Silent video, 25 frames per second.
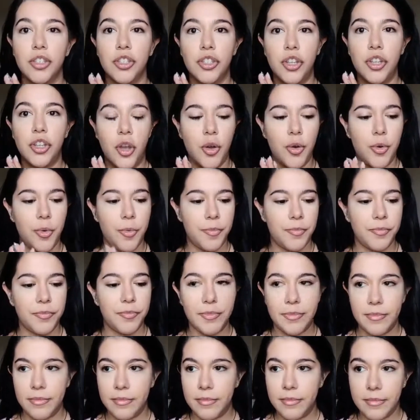So
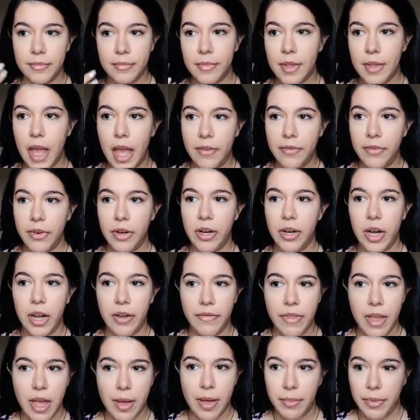after I
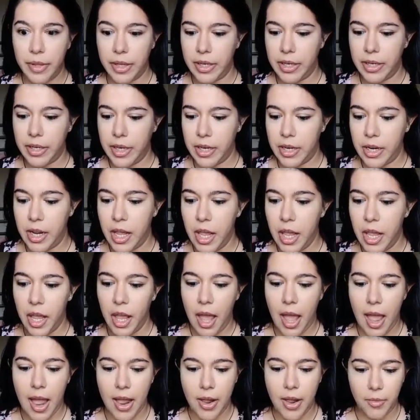have that blended,
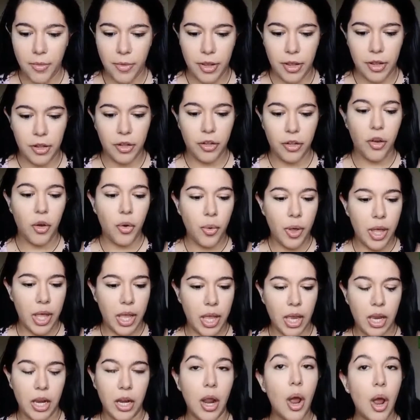I will go
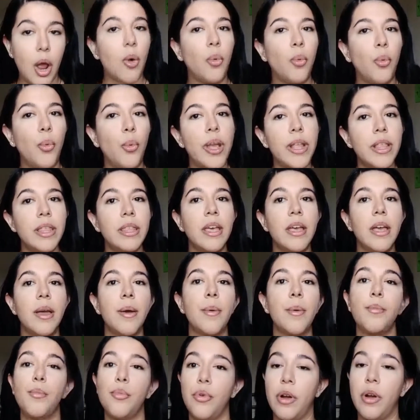in with
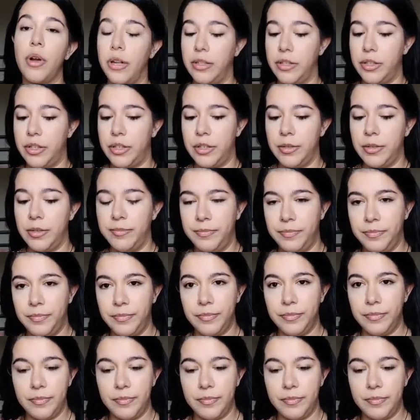bronzer.